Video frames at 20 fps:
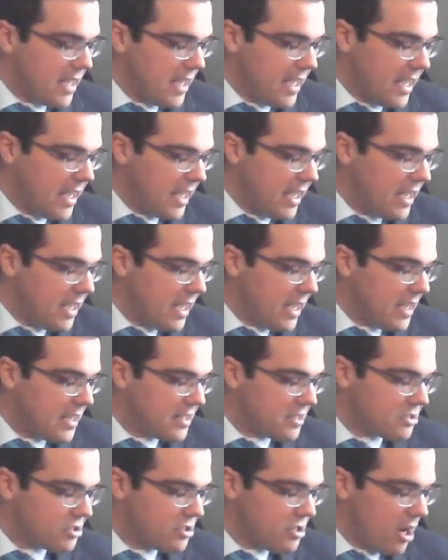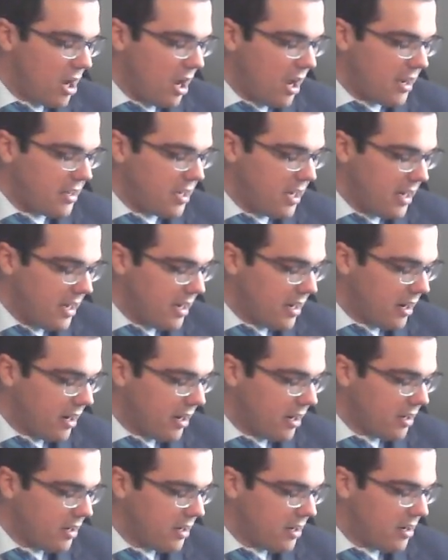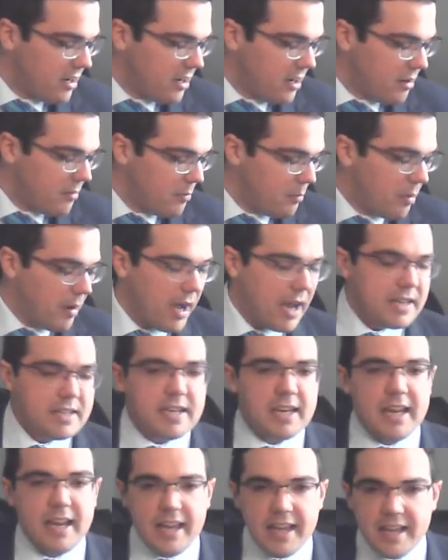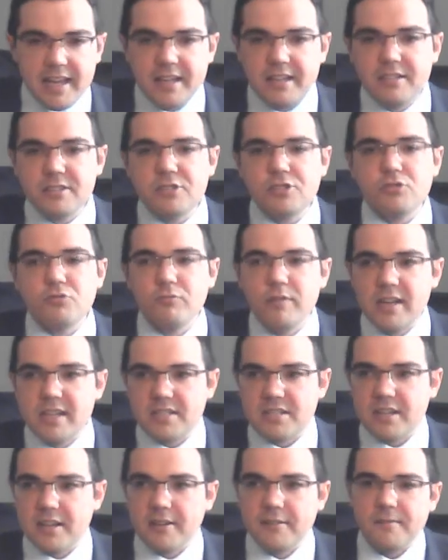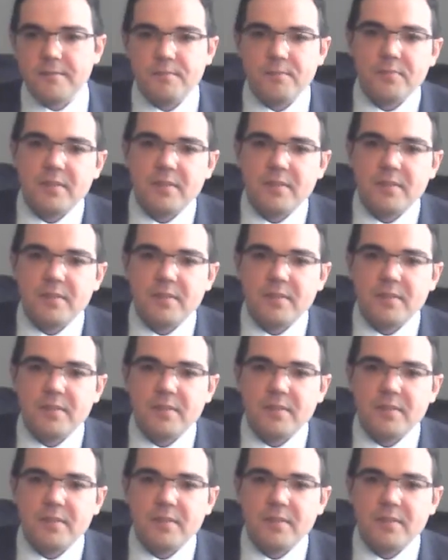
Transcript: He is not here, but is risen.